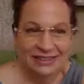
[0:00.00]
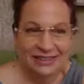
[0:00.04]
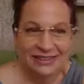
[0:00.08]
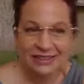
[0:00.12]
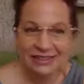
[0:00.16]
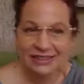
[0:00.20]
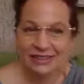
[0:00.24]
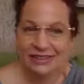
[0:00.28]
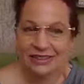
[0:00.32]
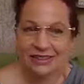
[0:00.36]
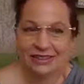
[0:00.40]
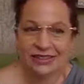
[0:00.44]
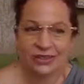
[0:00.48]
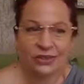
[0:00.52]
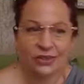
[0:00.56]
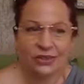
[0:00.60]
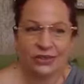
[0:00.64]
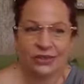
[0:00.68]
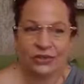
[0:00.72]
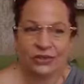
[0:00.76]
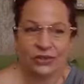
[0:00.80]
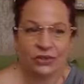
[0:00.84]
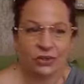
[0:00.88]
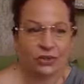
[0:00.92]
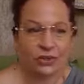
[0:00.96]

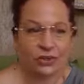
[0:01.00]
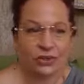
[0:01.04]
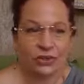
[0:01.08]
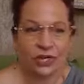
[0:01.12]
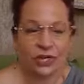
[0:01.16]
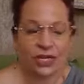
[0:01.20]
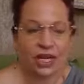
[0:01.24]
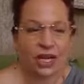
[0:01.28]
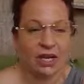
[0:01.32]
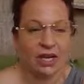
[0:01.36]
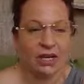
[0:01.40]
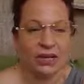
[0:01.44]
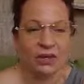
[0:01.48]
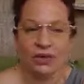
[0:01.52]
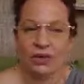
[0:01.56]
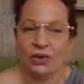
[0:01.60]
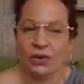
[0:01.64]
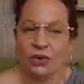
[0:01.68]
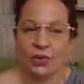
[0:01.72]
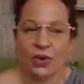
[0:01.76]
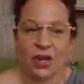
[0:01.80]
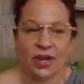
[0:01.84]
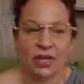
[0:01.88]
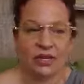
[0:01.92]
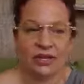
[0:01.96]
oh, Lord, I don't
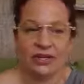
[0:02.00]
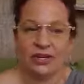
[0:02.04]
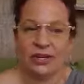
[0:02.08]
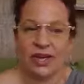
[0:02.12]
know why you